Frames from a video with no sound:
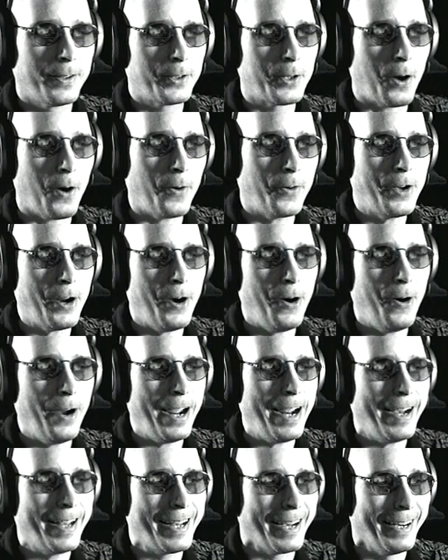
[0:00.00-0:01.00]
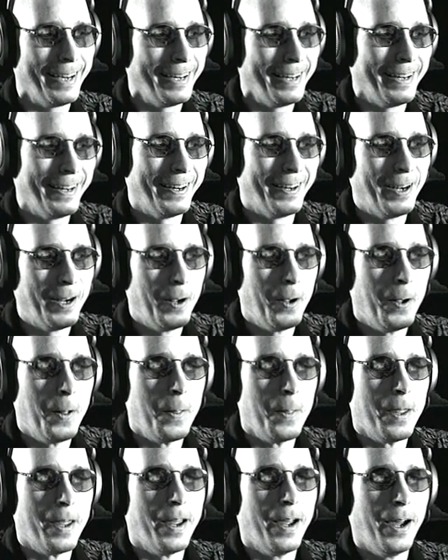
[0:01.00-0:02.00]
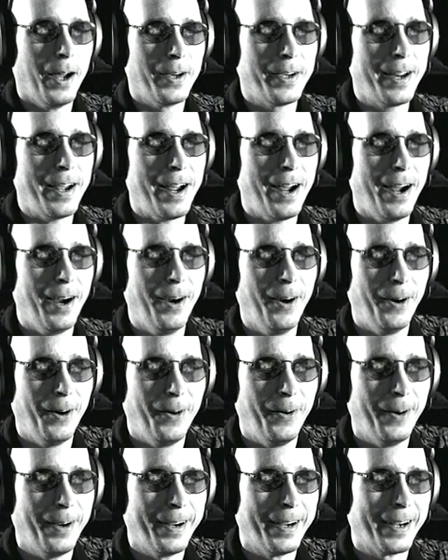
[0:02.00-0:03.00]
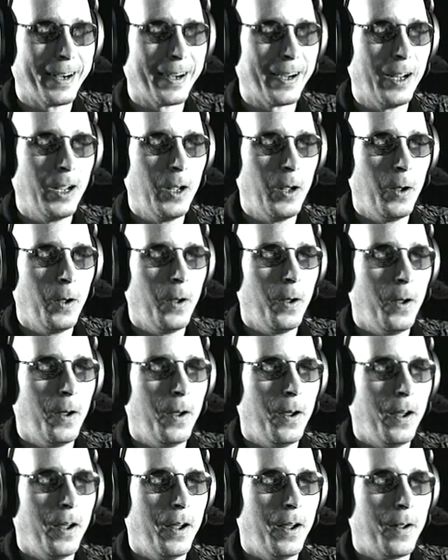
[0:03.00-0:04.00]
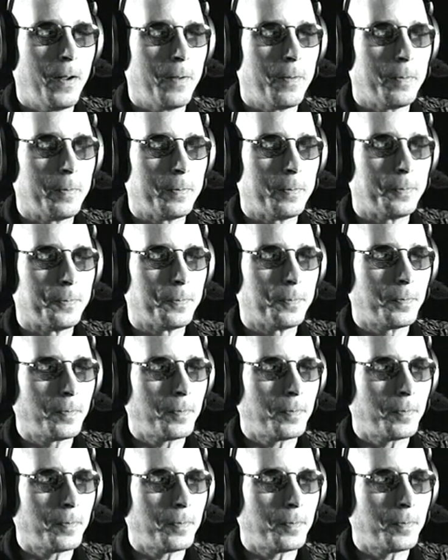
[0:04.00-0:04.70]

Don't do it. Oh my god. No. I don't want to do